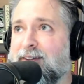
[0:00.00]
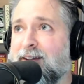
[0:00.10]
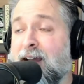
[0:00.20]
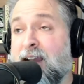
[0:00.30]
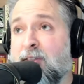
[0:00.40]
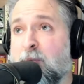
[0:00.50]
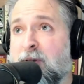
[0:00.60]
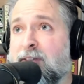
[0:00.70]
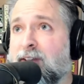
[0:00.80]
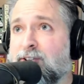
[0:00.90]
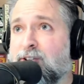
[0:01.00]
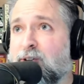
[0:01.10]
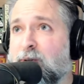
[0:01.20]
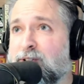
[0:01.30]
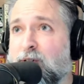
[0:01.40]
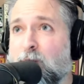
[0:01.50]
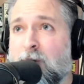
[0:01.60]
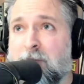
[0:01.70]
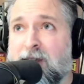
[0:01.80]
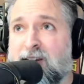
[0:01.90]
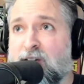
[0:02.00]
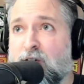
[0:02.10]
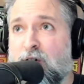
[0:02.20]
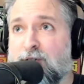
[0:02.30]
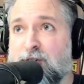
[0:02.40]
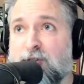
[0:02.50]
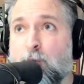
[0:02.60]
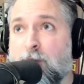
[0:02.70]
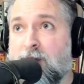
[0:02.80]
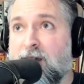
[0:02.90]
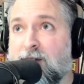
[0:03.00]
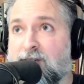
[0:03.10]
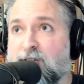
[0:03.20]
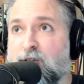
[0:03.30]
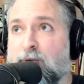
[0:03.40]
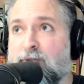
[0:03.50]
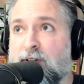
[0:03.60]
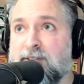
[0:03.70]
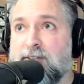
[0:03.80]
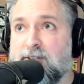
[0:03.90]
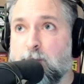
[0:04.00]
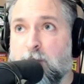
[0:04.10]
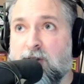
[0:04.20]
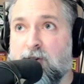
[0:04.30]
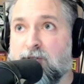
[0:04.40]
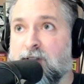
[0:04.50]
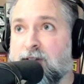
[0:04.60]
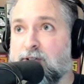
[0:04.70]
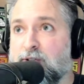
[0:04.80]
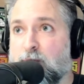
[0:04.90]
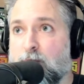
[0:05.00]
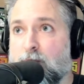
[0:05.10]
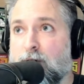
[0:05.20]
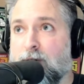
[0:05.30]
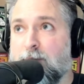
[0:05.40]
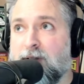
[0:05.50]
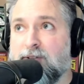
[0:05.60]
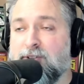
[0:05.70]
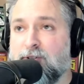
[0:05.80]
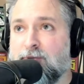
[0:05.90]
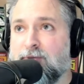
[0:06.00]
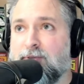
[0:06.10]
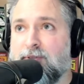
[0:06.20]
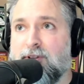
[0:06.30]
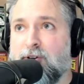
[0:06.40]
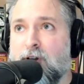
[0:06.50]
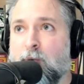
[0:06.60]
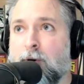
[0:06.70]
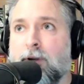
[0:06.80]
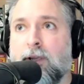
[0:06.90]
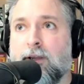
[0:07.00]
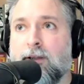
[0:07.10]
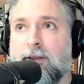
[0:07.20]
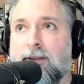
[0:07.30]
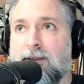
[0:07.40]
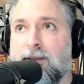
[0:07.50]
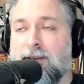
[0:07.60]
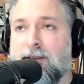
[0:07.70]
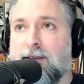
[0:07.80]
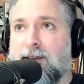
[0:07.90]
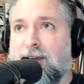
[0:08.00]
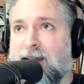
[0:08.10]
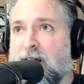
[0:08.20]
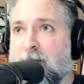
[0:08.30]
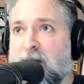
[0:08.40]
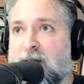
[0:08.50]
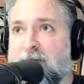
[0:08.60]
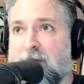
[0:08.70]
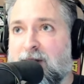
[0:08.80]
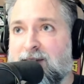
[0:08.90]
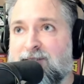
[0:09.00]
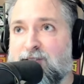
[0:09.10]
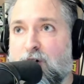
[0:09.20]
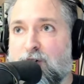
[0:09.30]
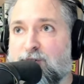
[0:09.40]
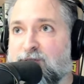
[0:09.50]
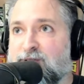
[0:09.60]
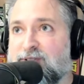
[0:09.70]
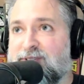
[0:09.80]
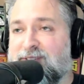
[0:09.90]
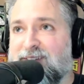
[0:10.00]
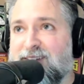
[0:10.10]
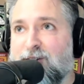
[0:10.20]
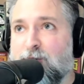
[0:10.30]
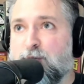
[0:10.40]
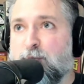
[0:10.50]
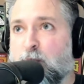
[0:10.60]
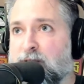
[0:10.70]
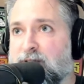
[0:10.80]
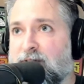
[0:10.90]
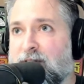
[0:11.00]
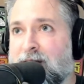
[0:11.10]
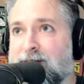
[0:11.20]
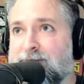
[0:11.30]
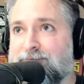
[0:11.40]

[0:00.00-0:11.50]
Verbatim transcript: and the big thing too is, you know, when I'm getting calls on the weekend to go fix the speakers at the store because they're not working, and I'm at my daughter's, you know, sports event,